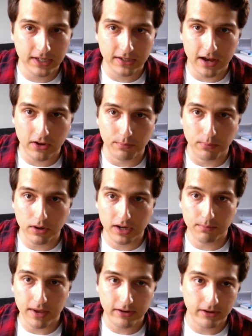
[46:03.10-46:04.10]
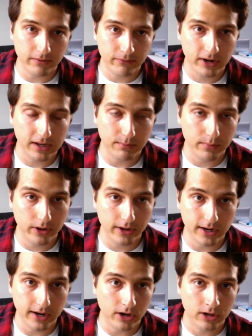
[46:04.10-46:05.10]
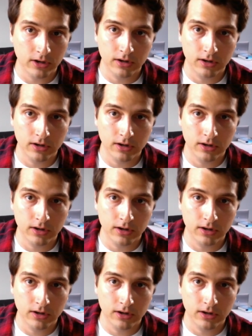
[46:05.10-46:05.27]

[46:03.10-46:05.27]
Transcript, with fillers: dollar book can make you a freaking billionaire.